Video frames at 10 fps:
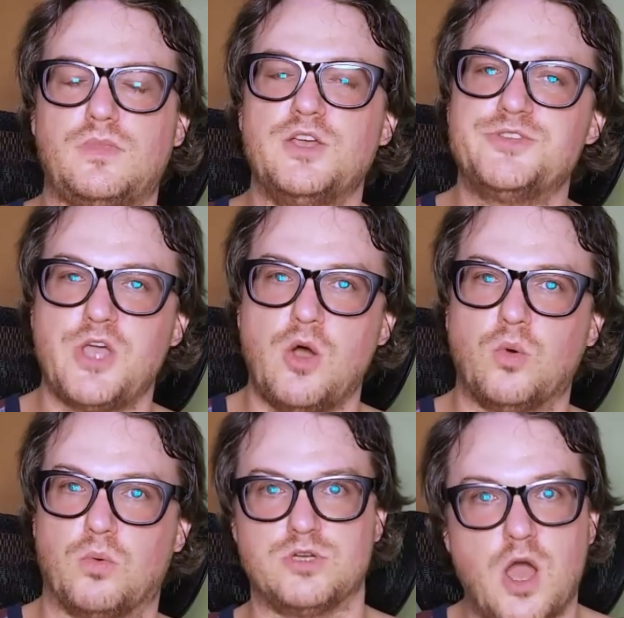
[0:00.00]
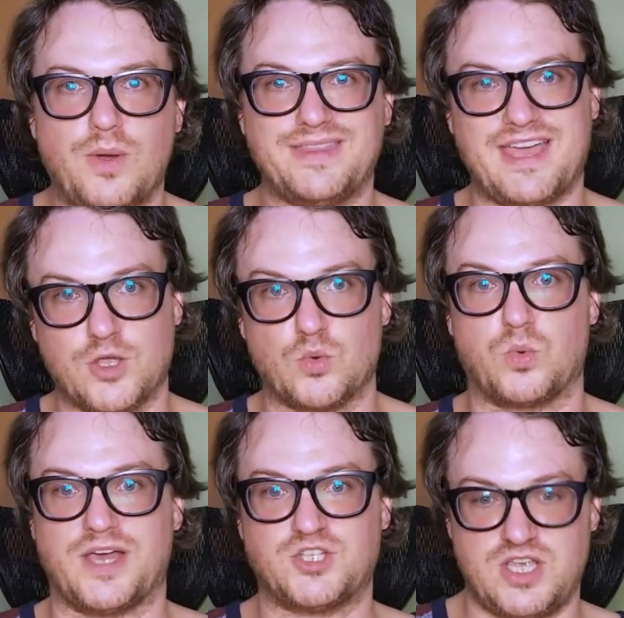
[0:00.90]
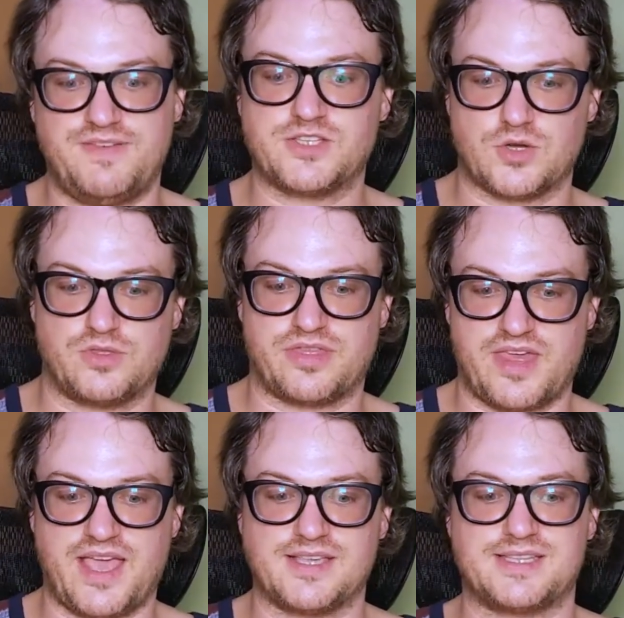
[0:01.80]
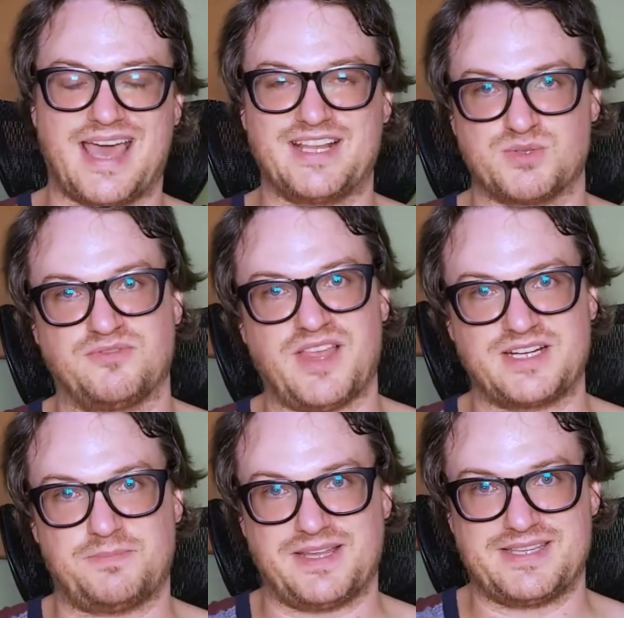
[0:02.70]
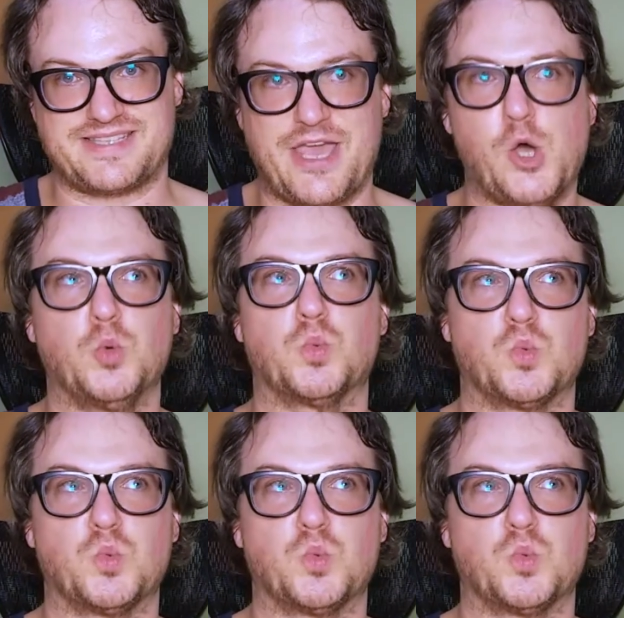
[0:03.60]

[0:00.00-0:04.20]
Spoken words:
So knowing that you're achieving certain things and it's reflected by the scale